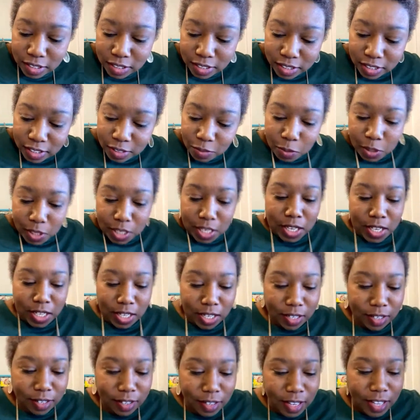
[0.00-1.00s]
we
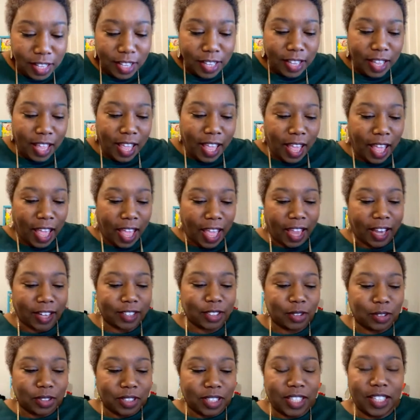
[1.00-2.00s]
can
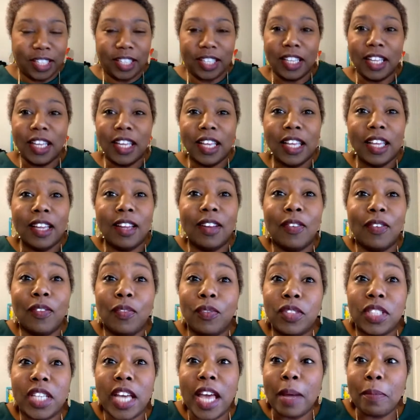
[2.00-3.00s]
actually
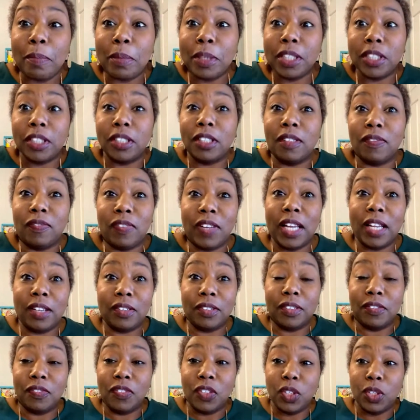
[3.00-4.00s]
tap into the
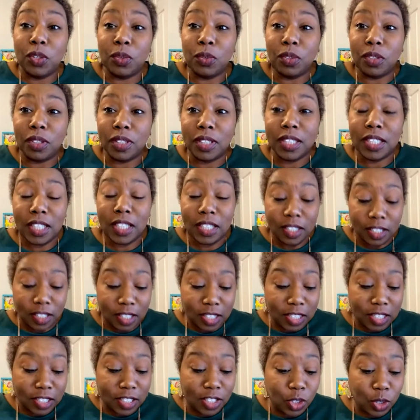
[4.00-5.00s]
fountain of youth. Did
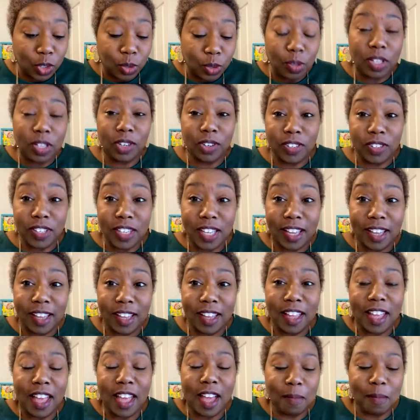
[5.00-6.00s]
you hear that?
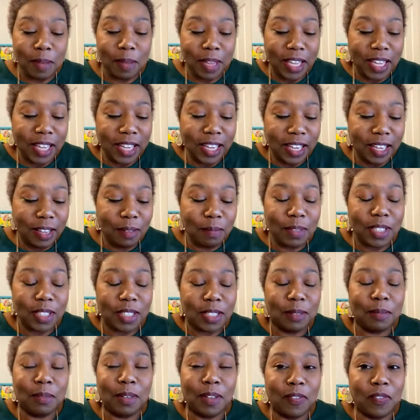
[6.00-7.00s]
I mean,
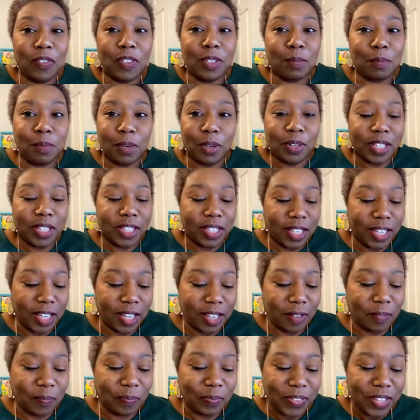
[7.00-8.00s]
Mr. Memphis broke it down.
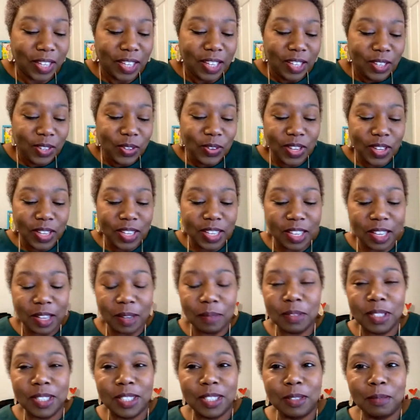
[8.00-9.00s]
You could come
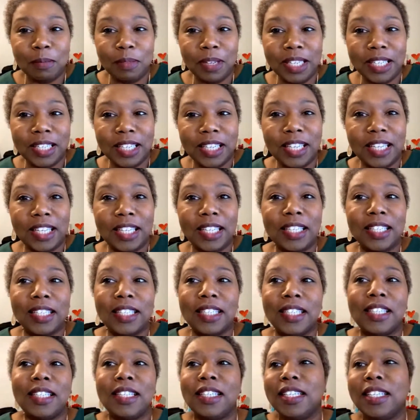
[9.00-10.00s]
to Jamaica and get
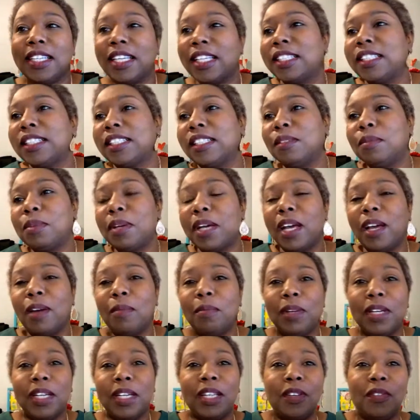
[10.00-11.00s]
a good night's sleep. How
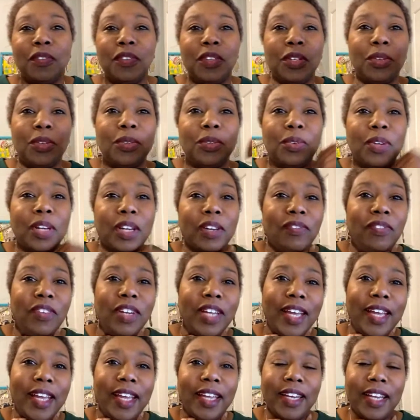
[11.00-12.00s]
many of you have
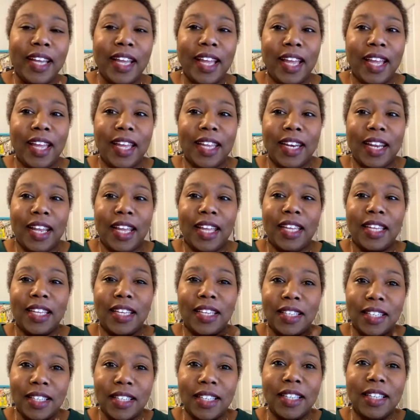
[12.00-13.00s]
not had a
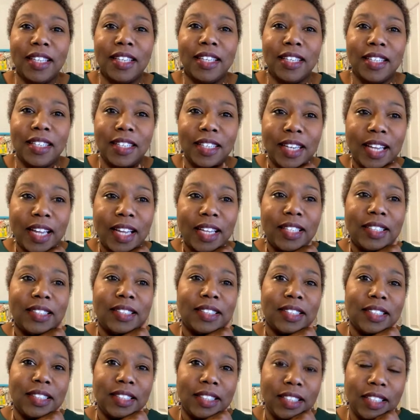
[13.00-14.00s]
good
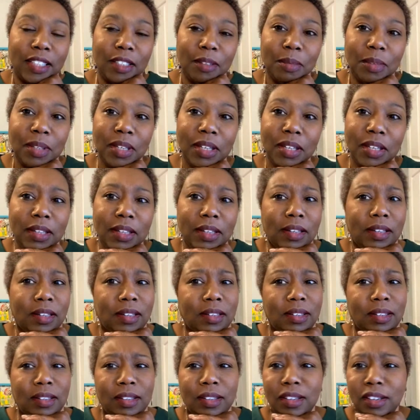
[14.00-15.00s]
night's sleep in
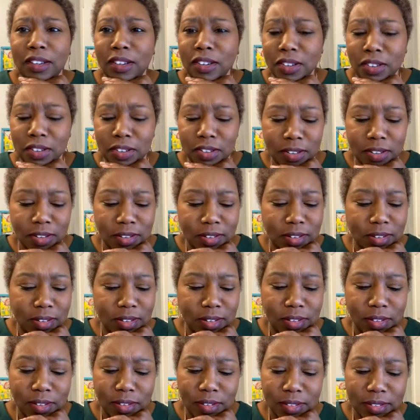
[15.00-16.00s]
a
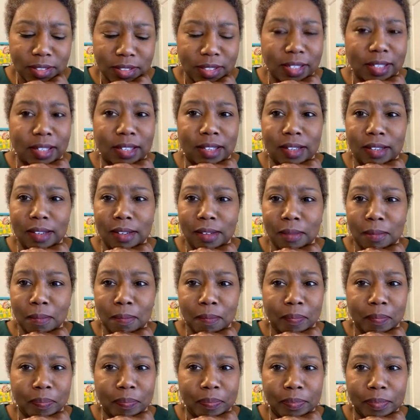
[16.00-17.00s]
long time?
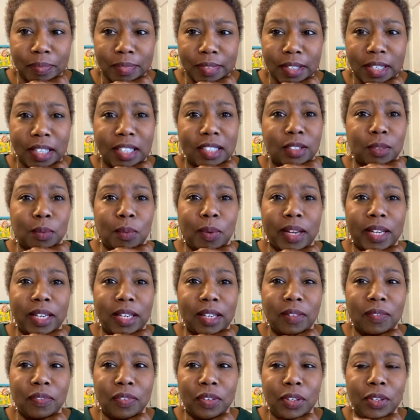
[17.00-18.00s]
is
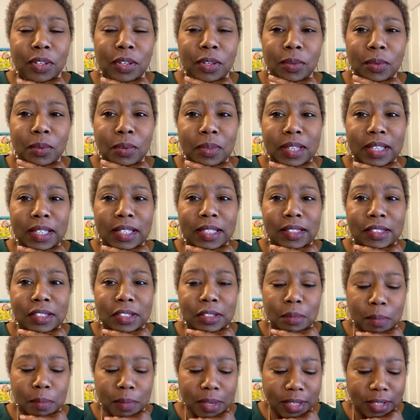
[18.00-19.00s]
waiting for you in
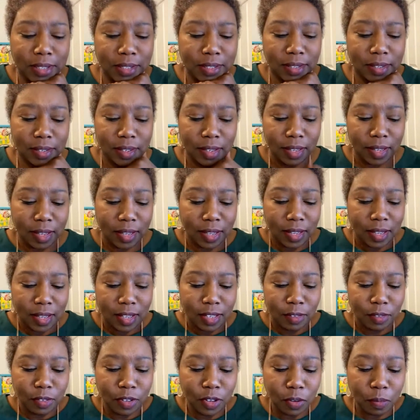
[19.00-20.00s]
Jamaica.
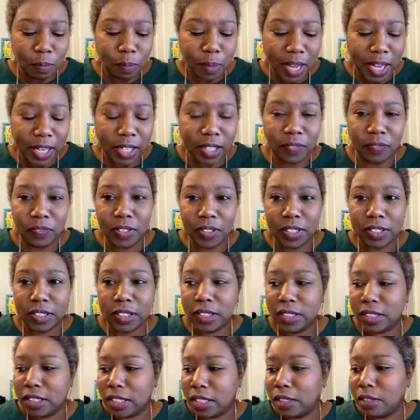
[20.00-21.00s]
Your body
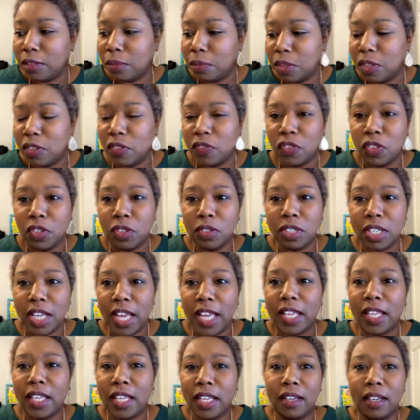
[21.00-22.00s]
functions. I mean, if you're
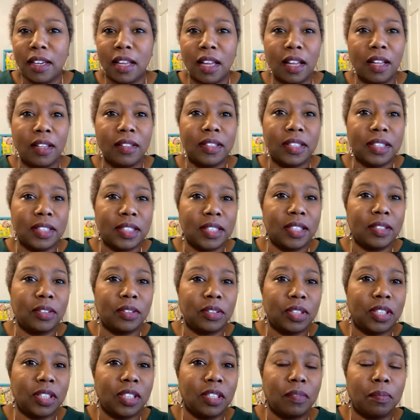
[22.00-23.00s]
taking all this other
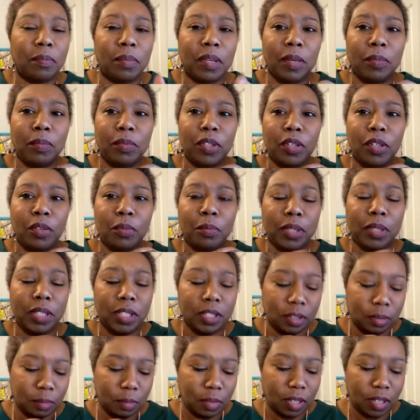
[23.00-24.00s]
stuff, Pepto
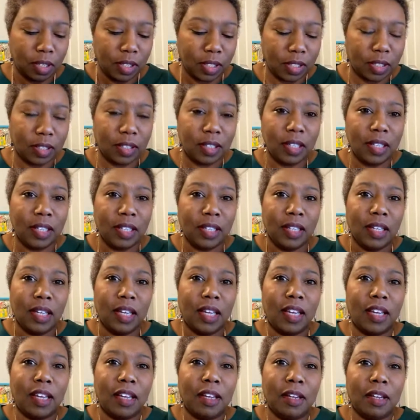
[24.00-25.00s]
Bismol
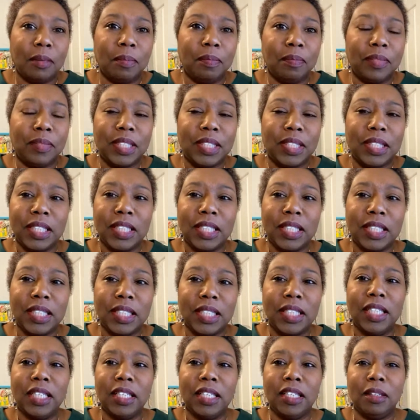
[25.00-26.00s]
and um,
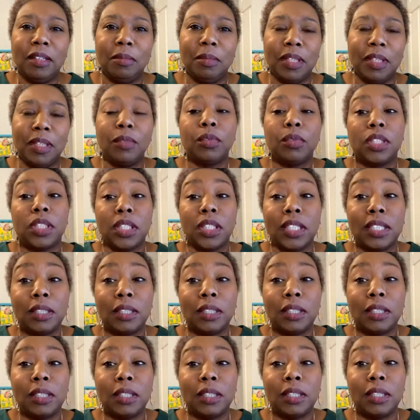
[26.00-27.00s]
psyllium, it, well,
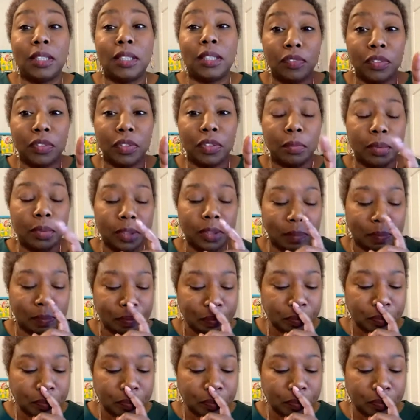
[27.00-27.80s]
psyllium is good for you, but